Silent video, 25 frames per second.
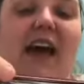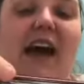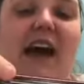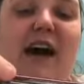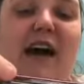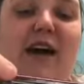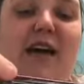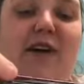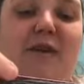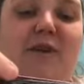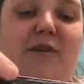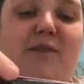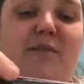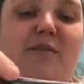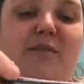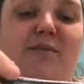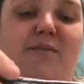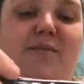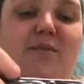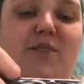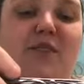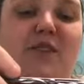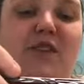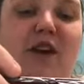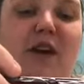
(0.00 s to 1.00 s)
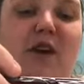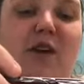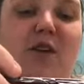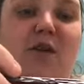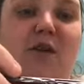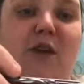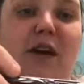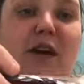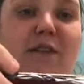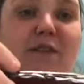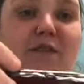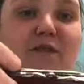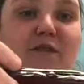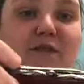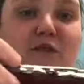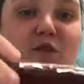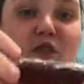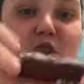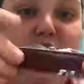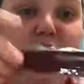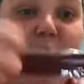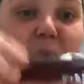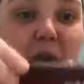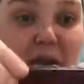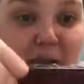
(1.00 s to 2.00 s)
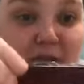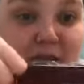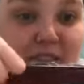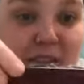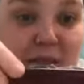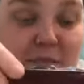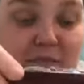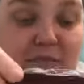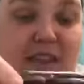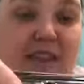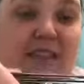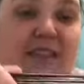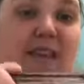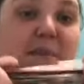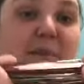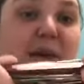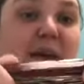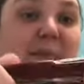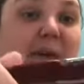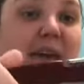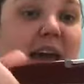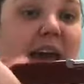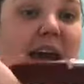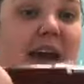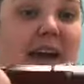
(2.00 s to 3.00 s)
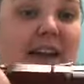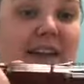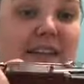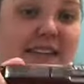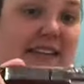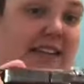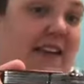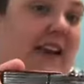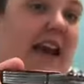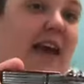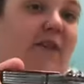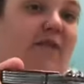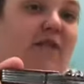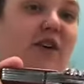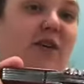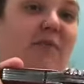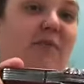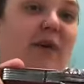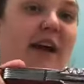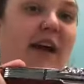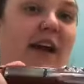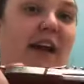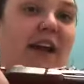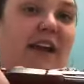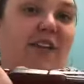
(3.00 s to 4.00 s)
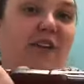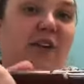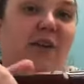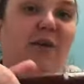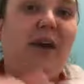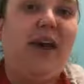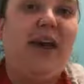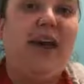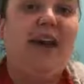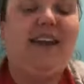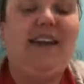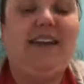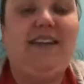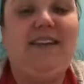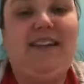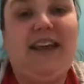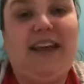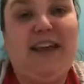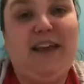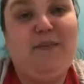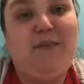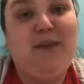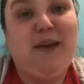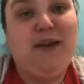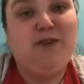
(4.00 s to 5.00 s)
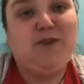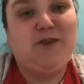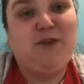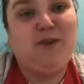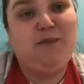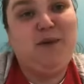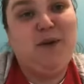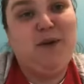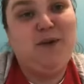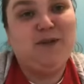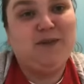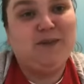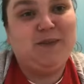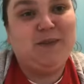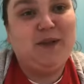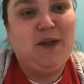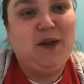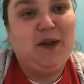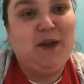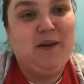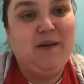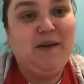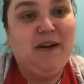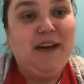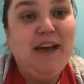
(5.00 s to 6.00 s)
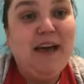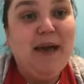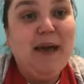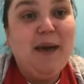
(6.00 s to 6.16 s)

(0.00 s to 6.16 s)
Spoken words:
So if you have something that maybe I didn't have on mine, go ahead and take a picture and post below.